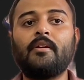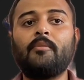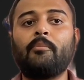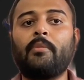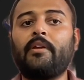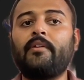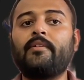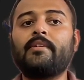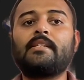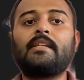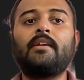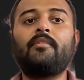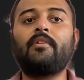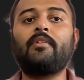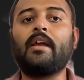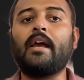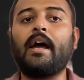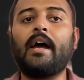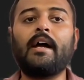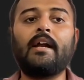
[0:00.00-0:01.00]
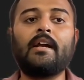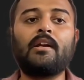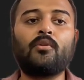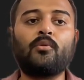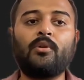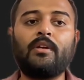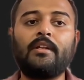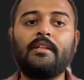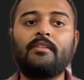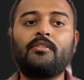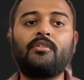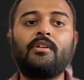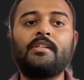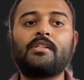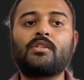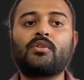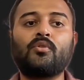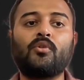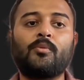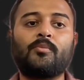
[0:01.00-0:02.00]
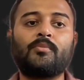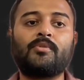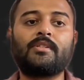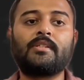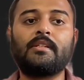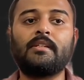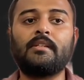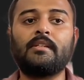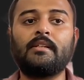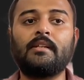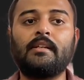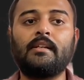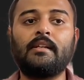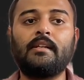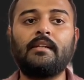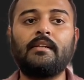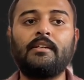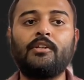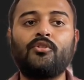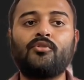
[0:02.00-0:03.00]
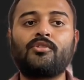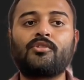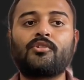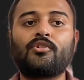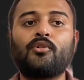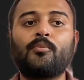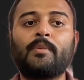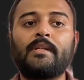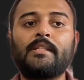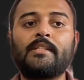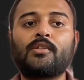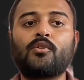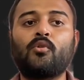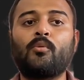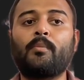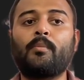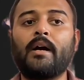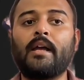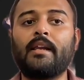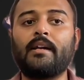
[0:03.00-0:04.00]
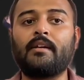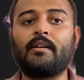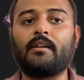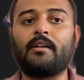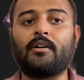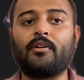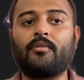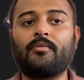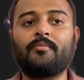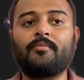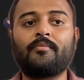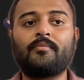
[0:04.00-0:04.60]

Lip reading: Previously we had only three scopes. The new scope is Copilot now.